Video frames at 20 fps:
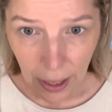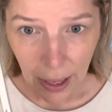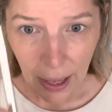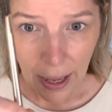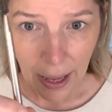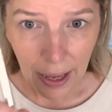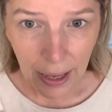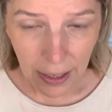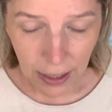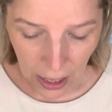
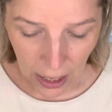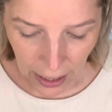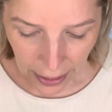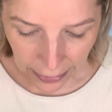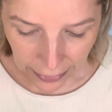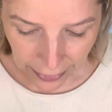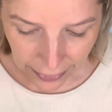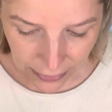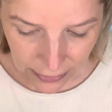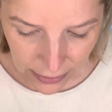And I
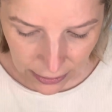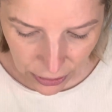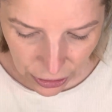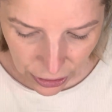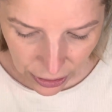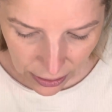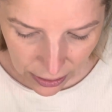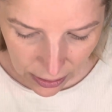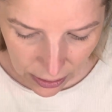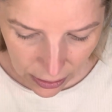like to
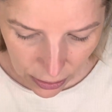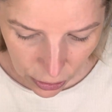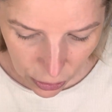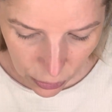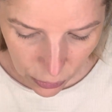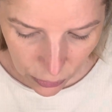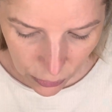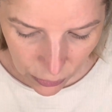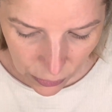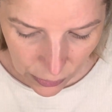just
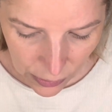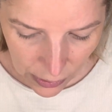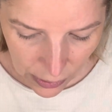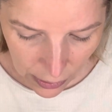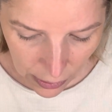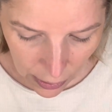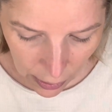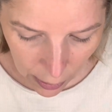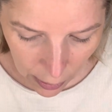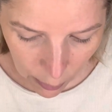use
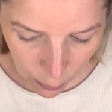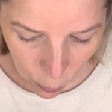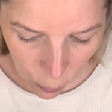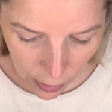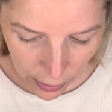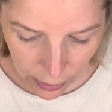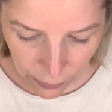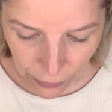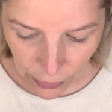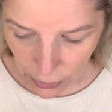one
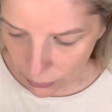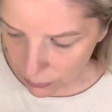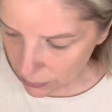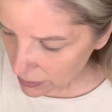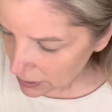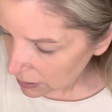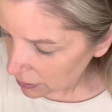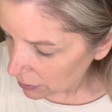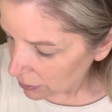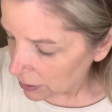of those,
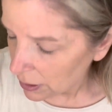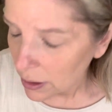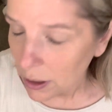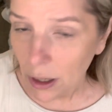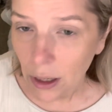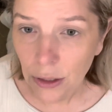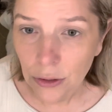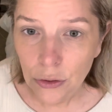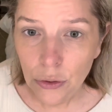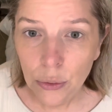either the
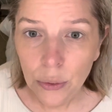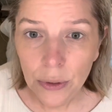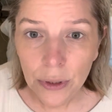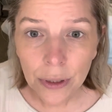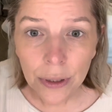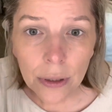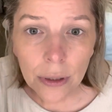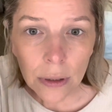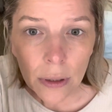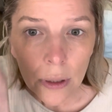
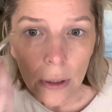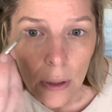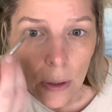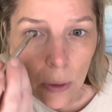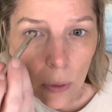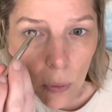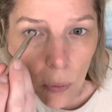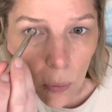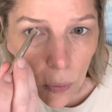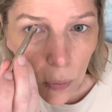contour
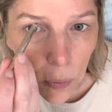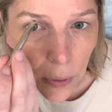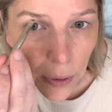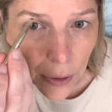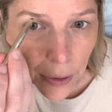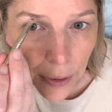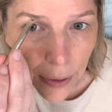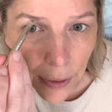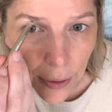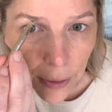
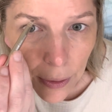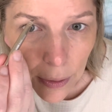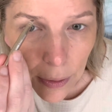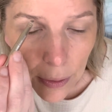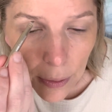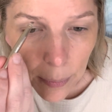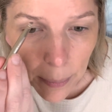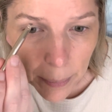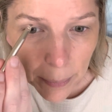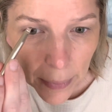or
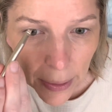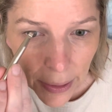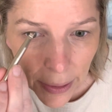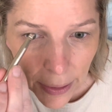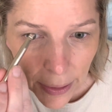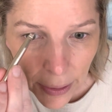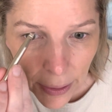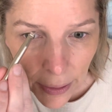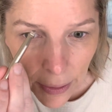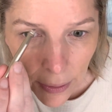
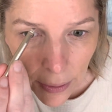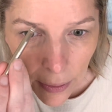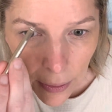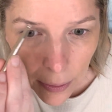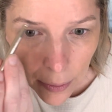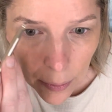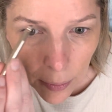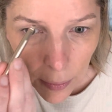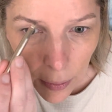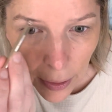my
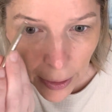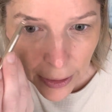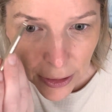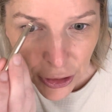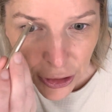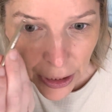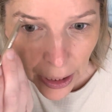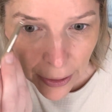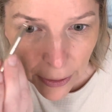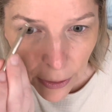
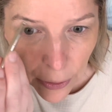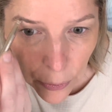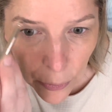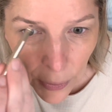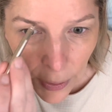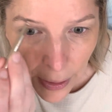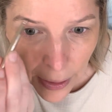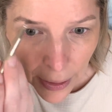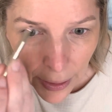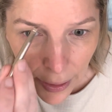eyeshadow.
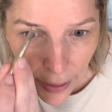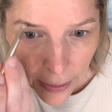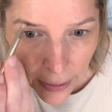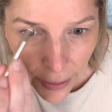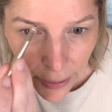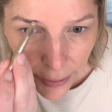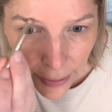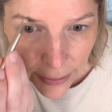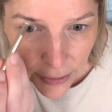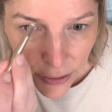And I
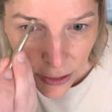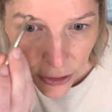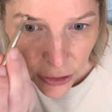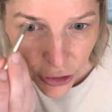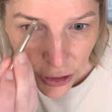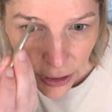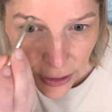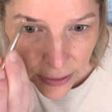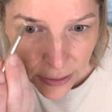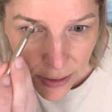like to
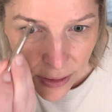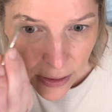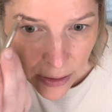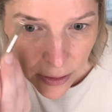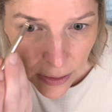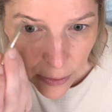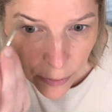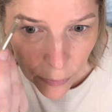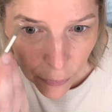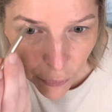just
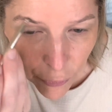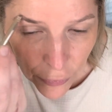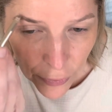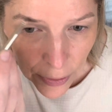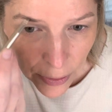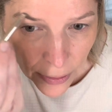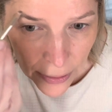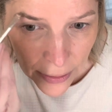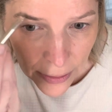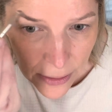
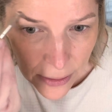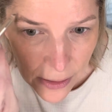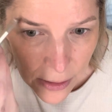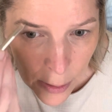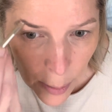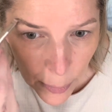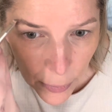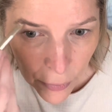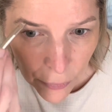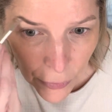fill in
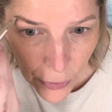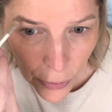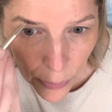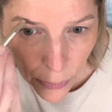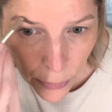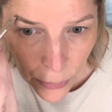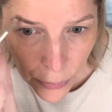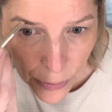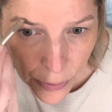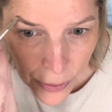some of
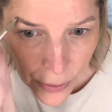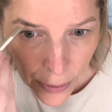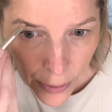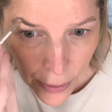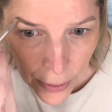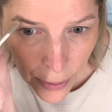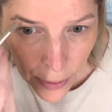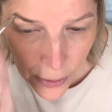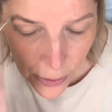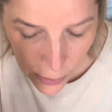those
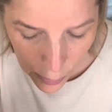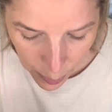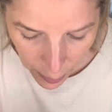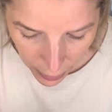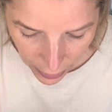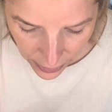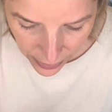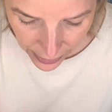sparse